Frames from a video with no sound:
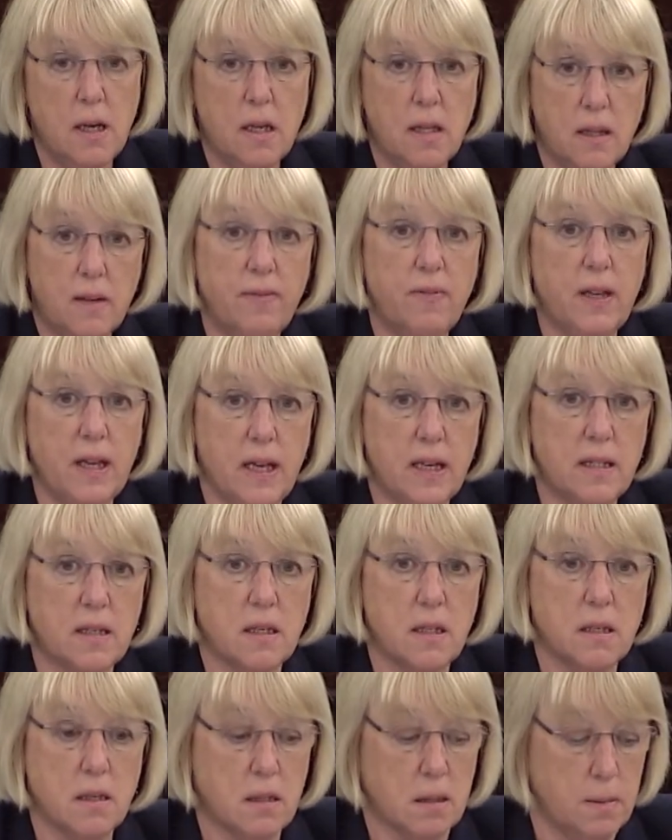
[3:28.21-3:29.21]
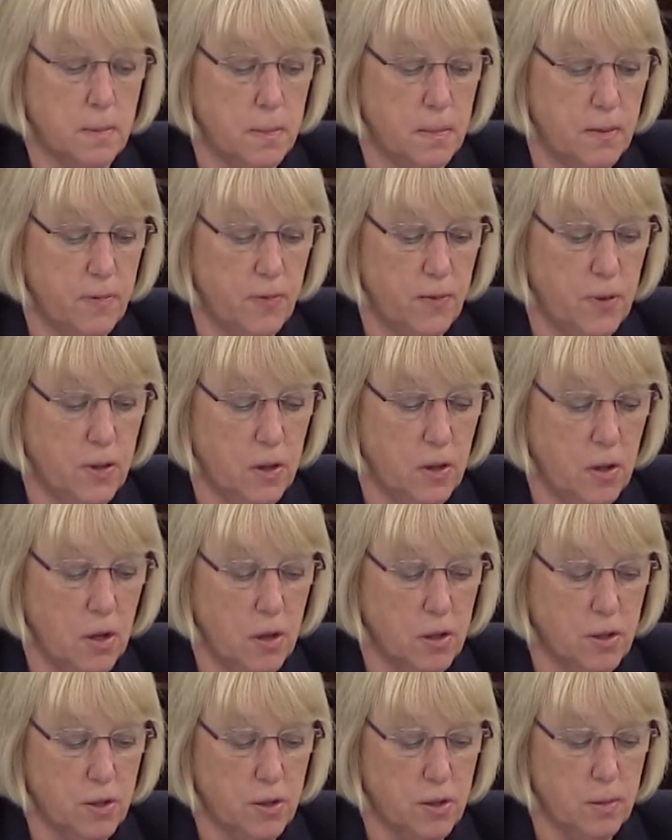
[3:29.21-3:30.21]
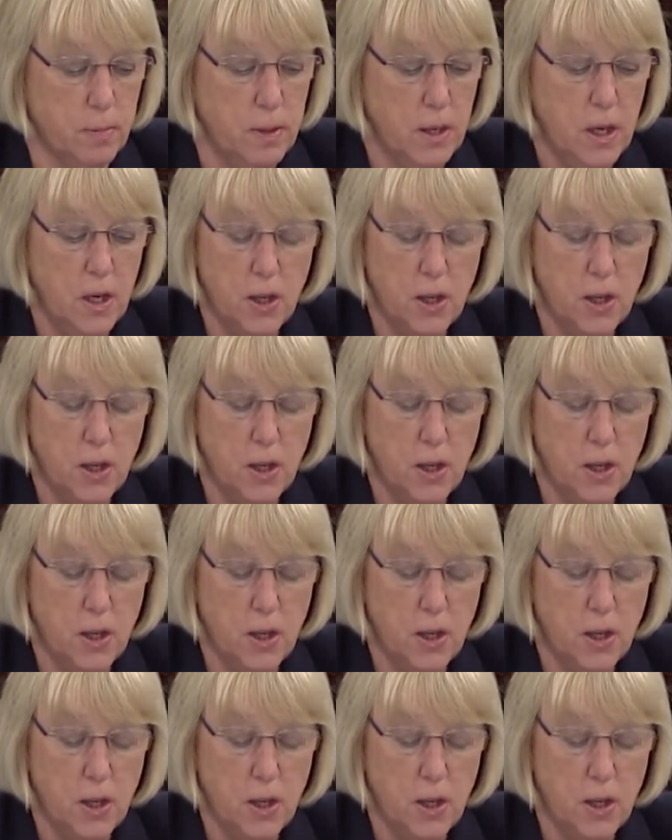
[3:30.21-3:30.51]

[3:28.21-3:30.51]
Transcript: the VA system for the long term.